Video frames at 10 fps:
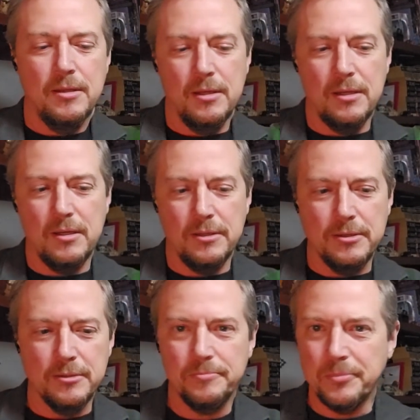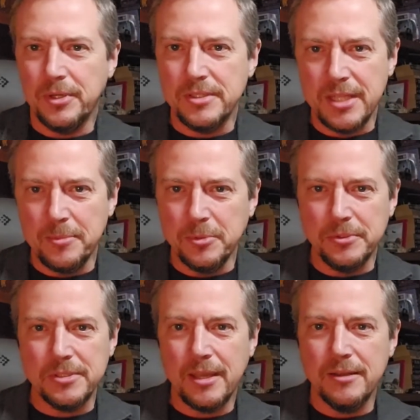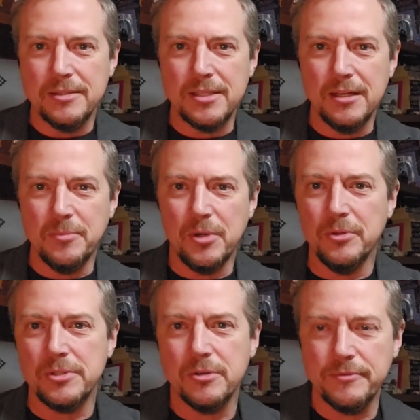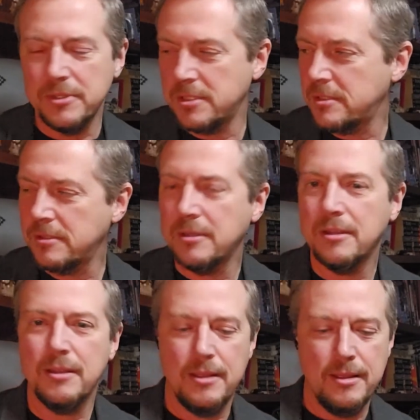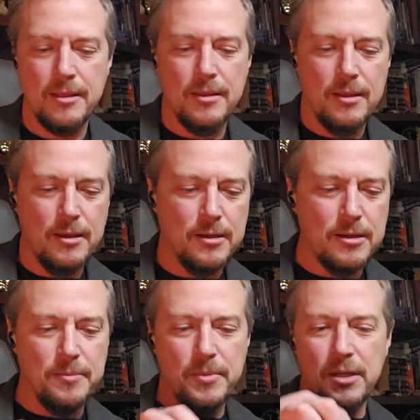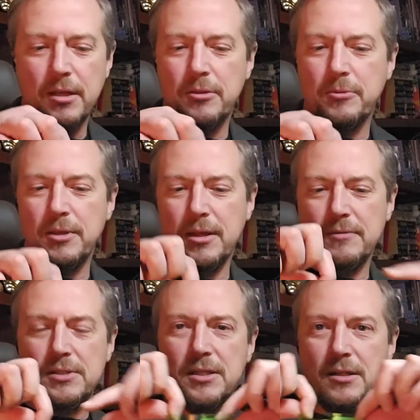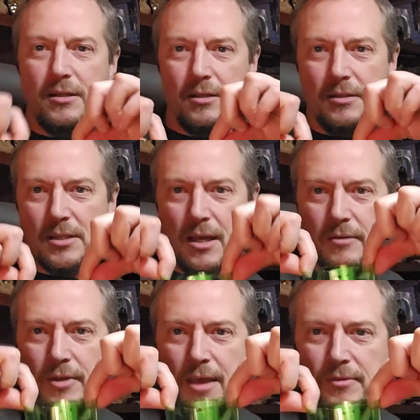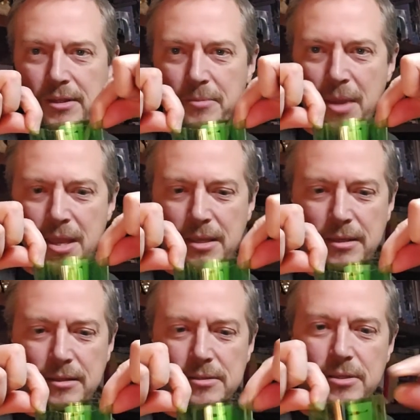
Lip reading: They're pretty stable, just kind of setting them on the surface. Another thing I've seen is kind of having them hanging.